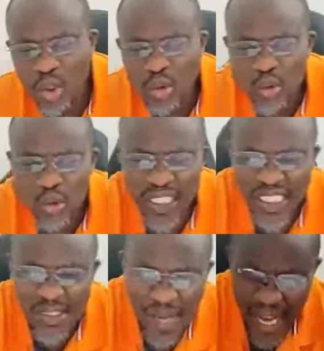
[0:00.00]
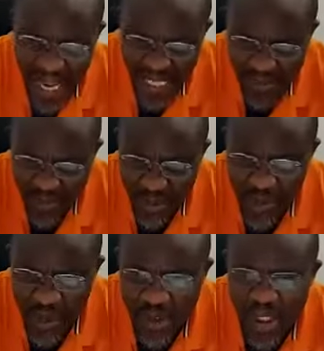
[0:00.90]
to redeem us from
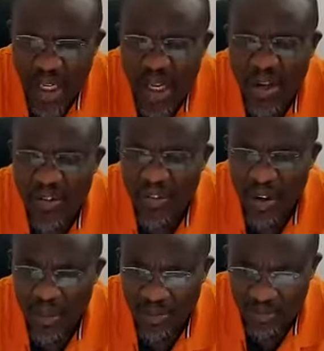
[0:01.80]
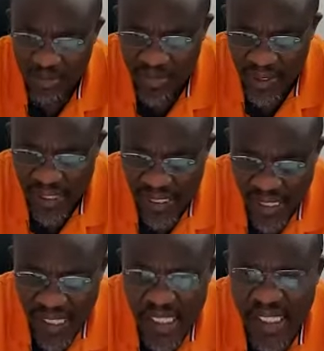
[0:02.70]
what? From
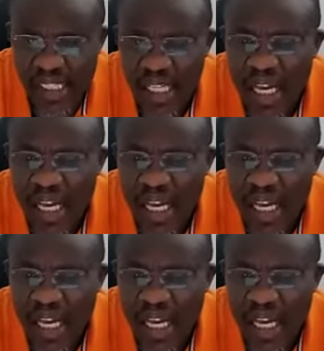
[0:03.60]
disease,